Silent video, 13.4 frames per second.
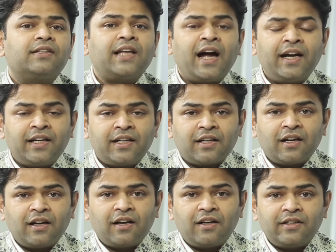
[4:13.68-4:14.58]
that
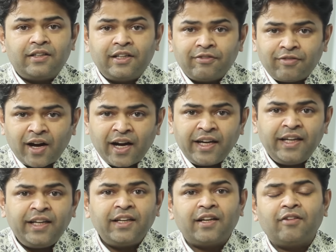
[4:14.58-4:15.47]

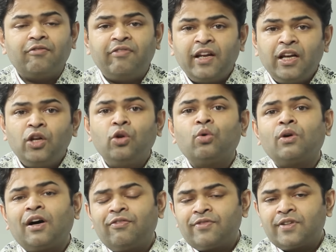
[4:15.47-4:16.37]
Divine will look
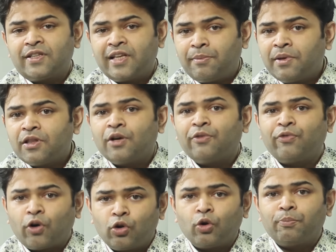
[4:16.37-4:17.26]
after them in the
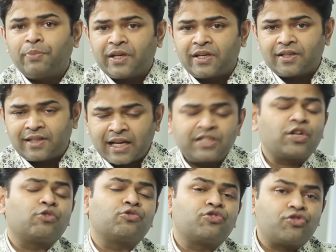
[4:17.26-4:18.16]
follow-up period. That's
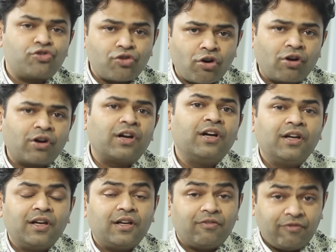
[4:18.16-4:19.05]
how strong
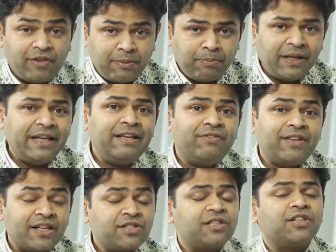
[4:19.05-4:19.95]
we believe.
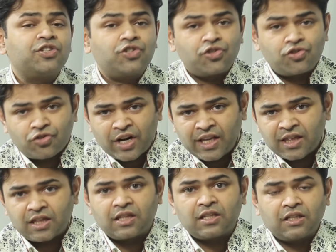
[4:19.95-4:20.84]
That's the
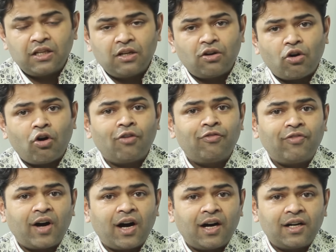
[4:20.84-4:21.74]
strength of
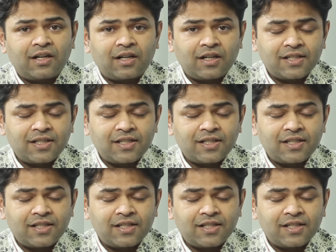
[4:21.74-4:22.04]
our